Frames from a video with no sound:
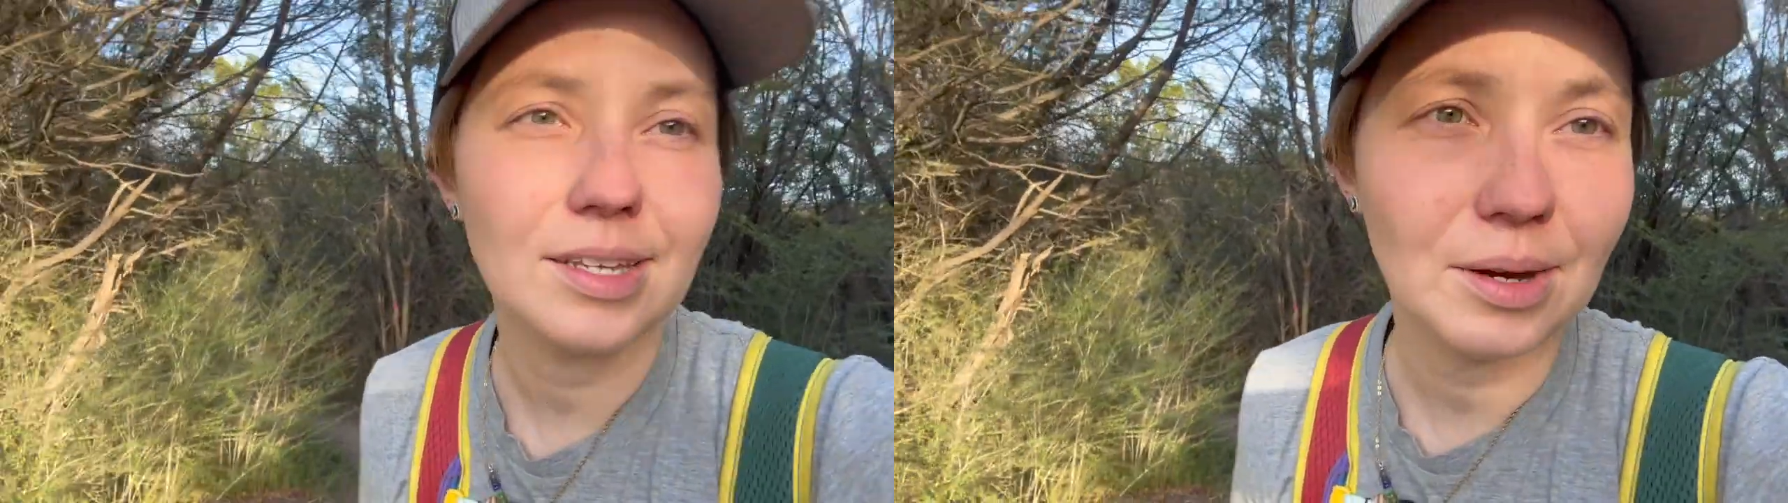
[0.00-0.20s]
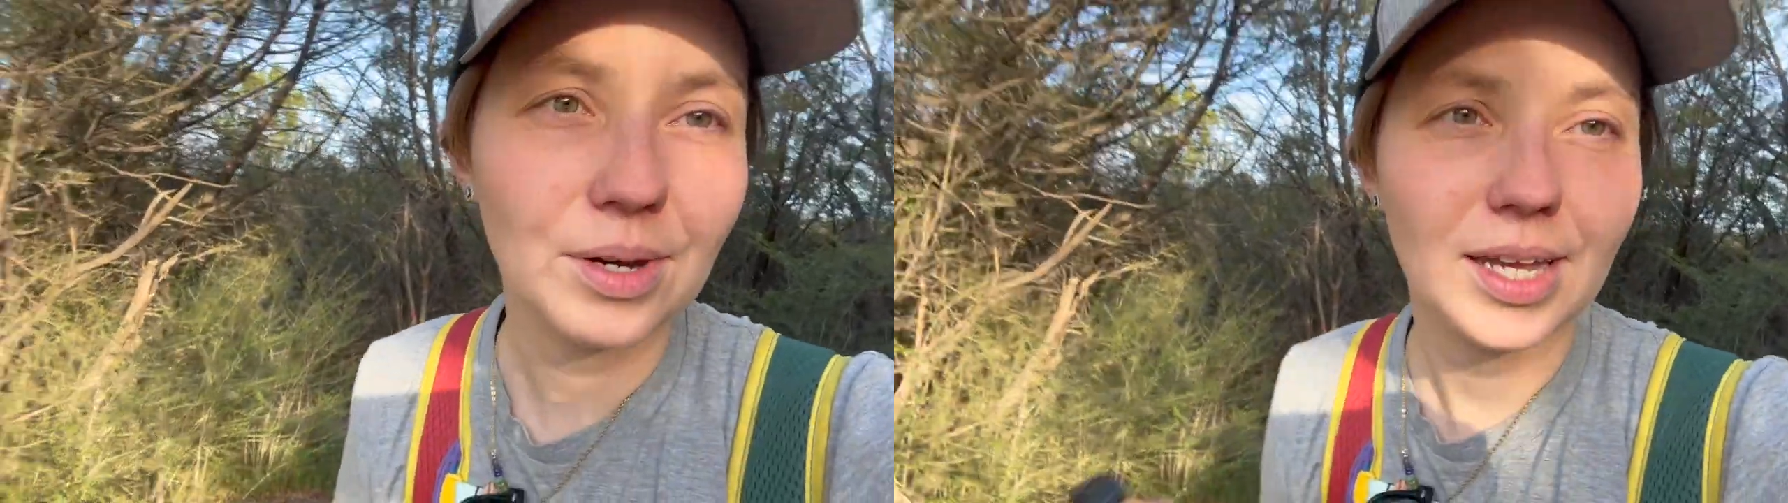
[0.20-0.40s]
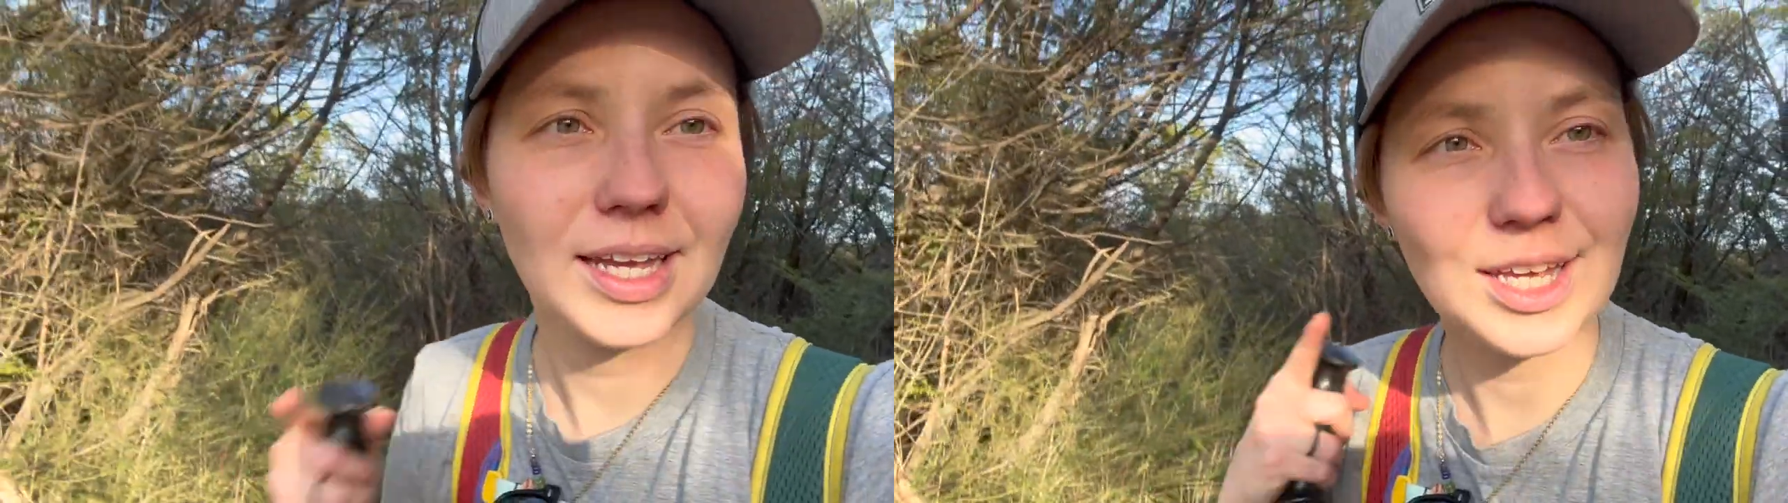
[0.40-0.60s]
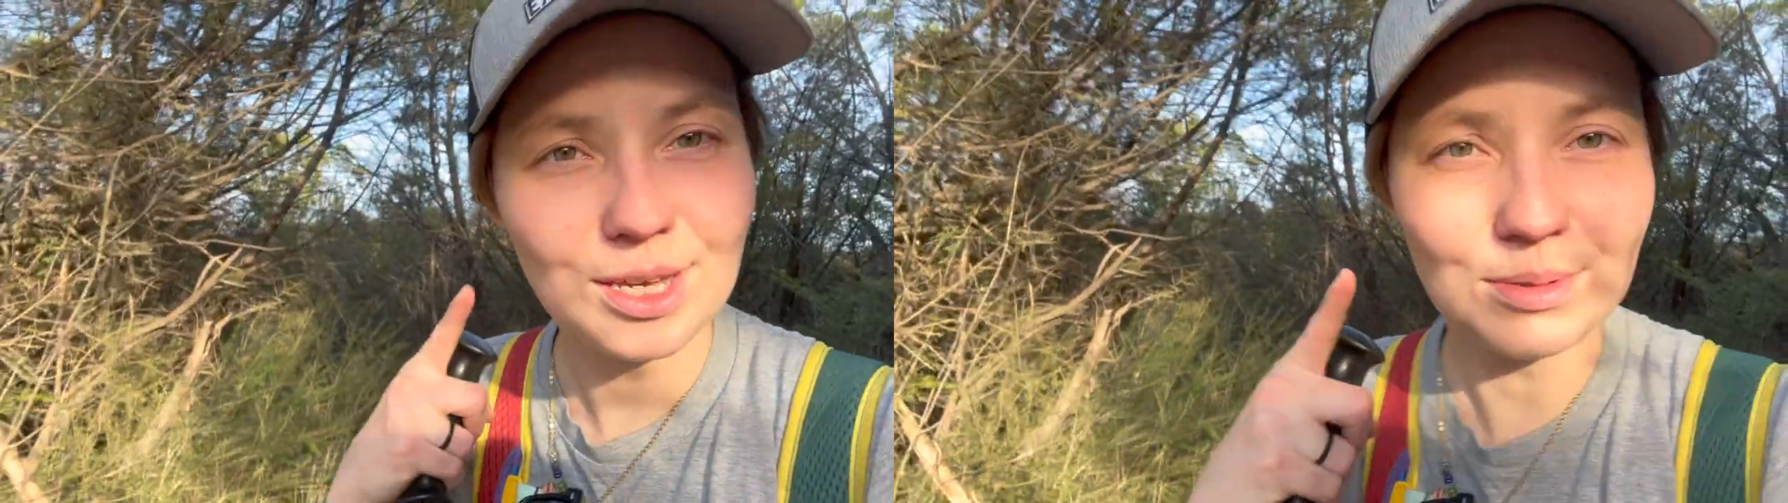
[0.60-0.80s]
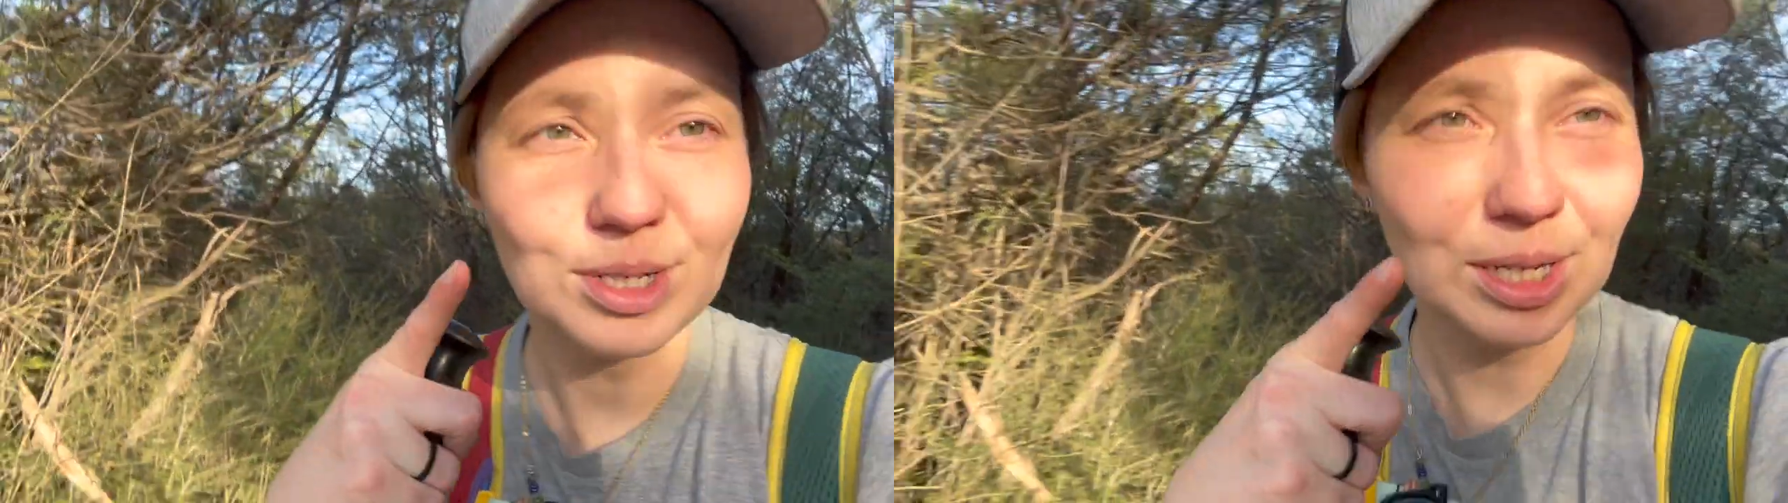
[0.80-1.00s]
So
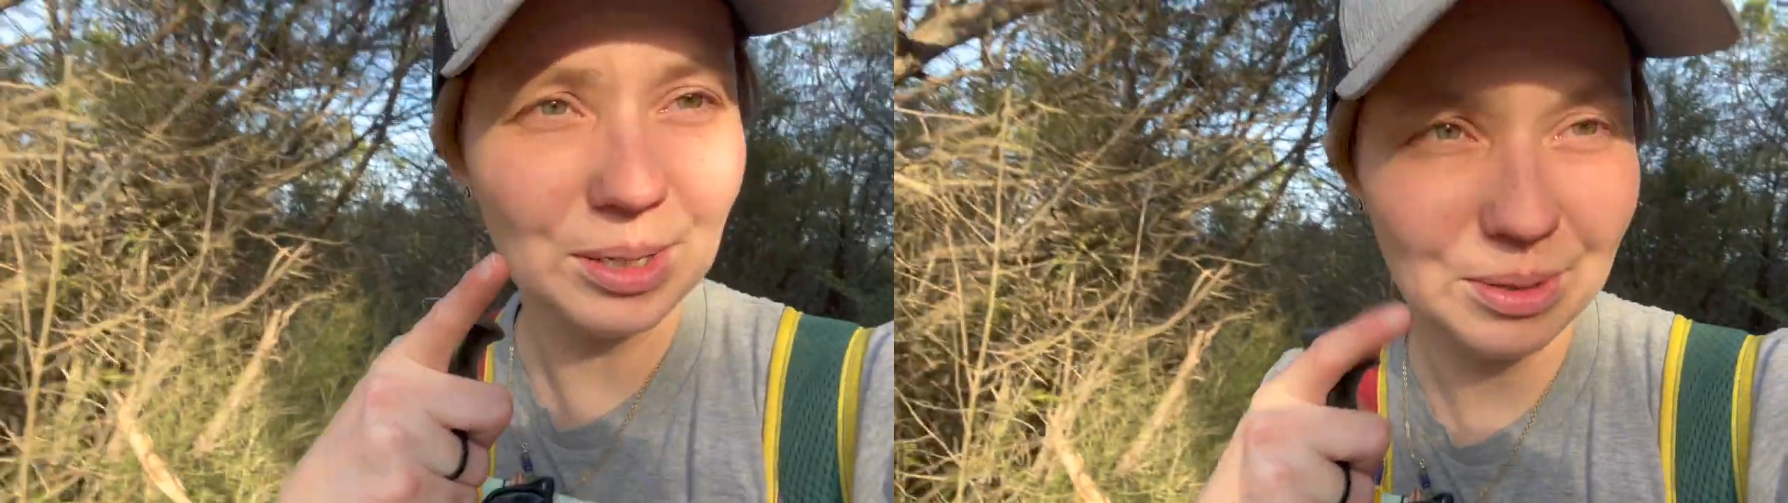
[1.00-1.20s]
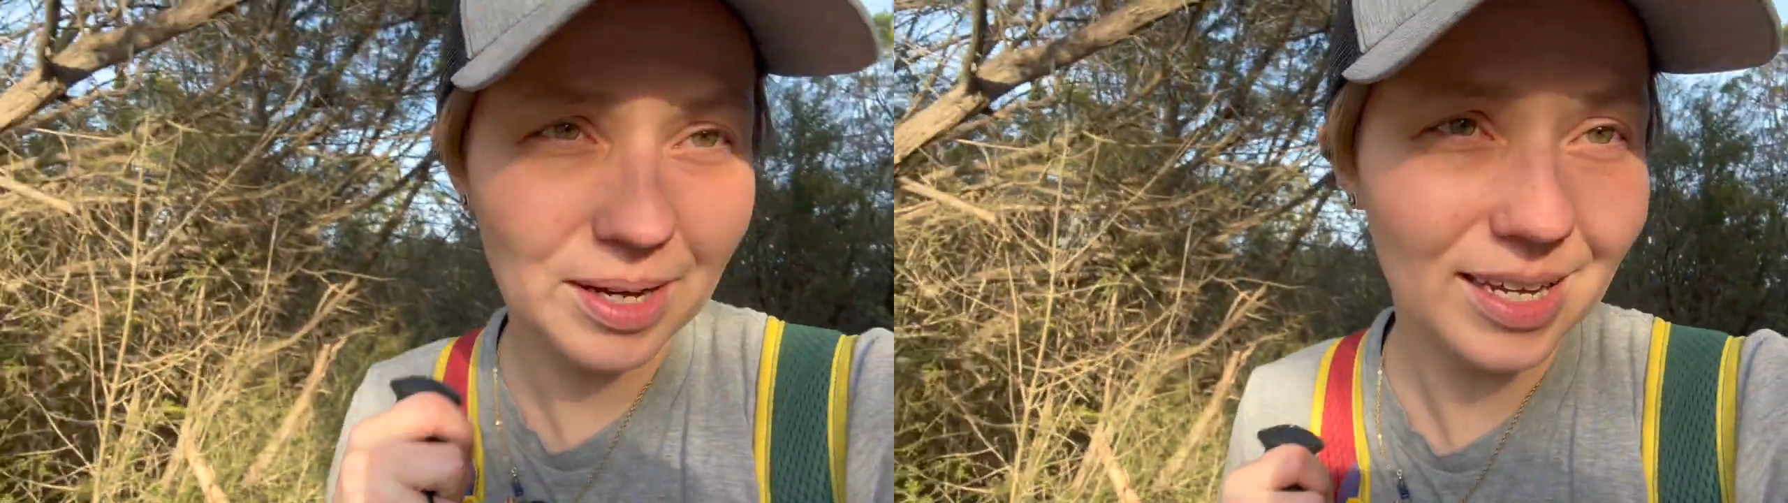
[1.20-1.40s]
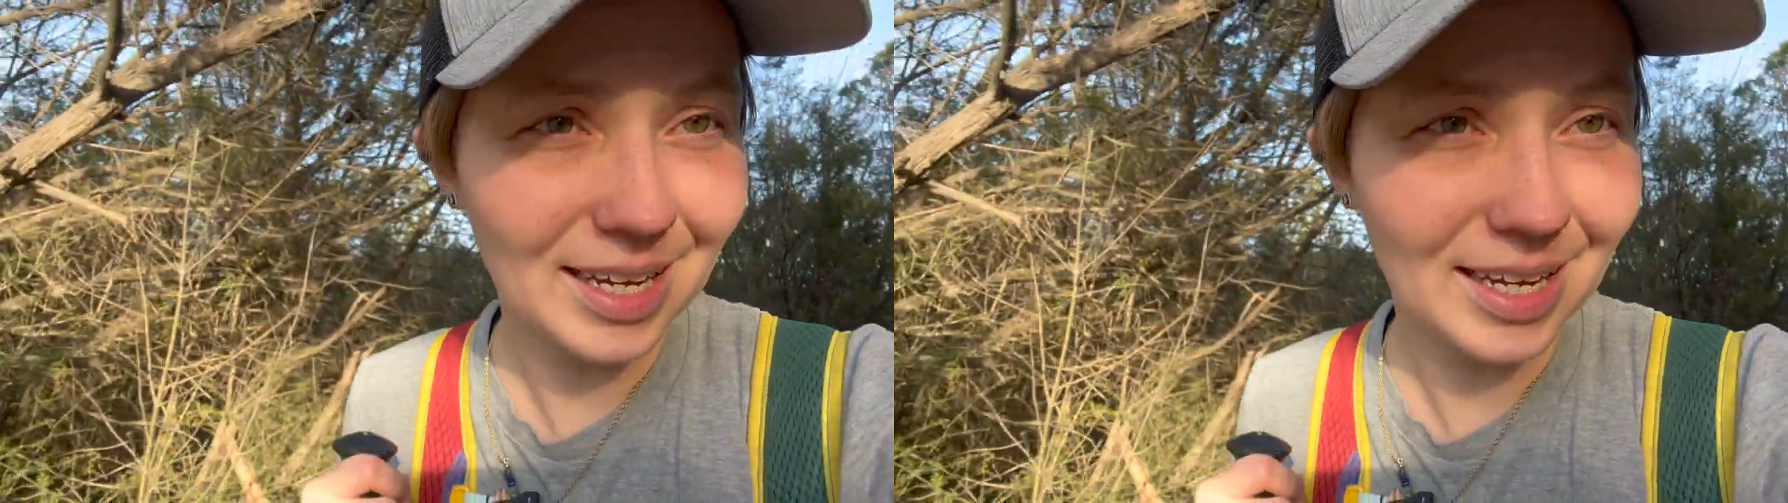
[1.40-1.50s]
you too